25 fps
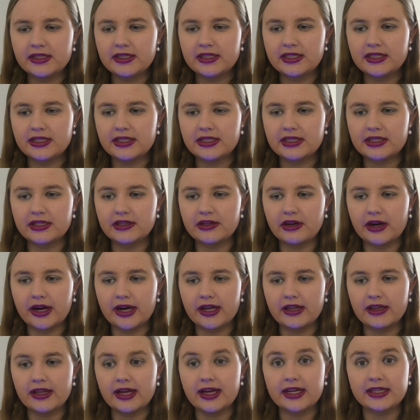sees
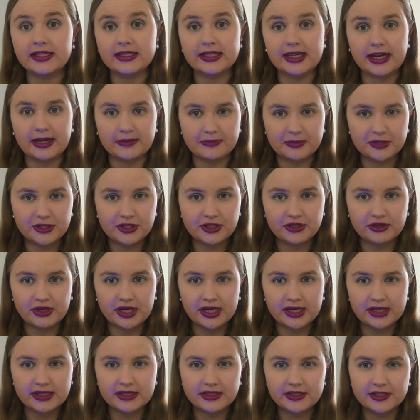Niall as
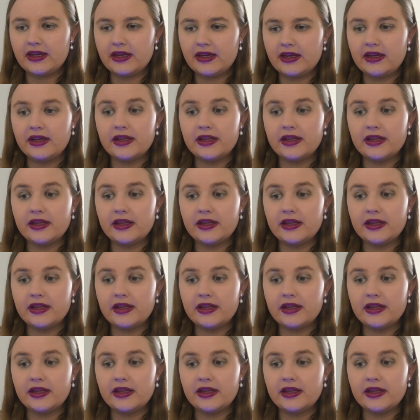abstract.